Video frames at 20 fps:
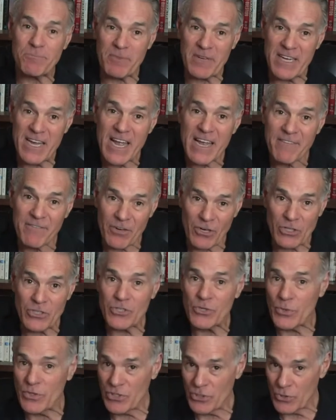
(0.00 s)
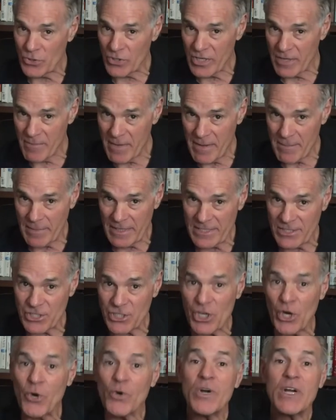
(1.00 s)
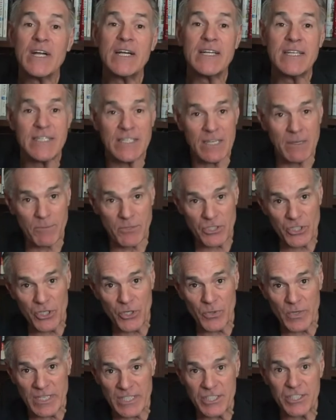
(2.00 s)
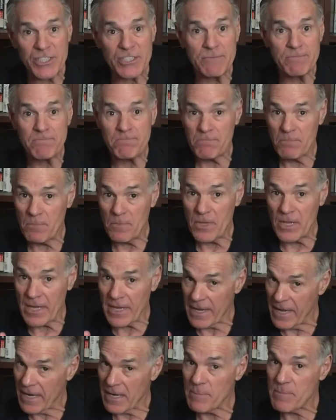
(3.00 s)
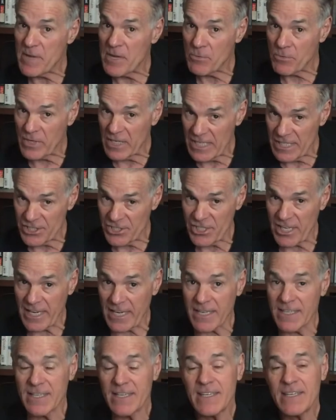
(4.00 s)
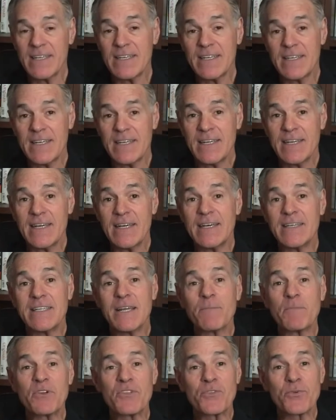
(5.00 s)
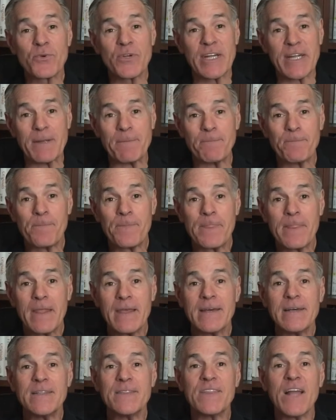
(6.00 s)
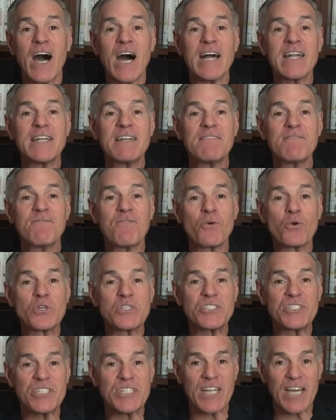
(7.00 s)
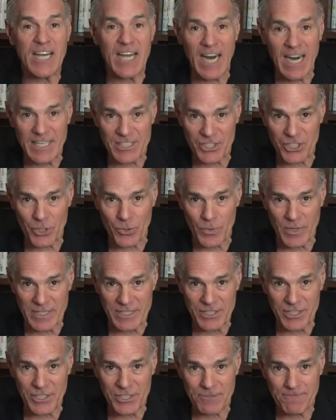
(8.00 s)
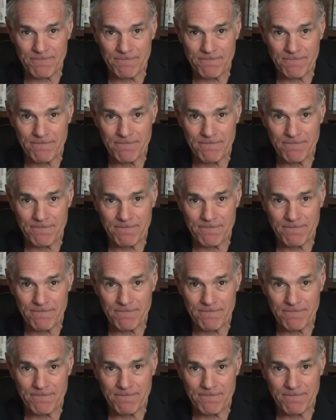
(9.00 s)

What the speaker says: behavior to a new commitment. So number 2 is you got to be realistic. Number 3, not enforcing the consequence.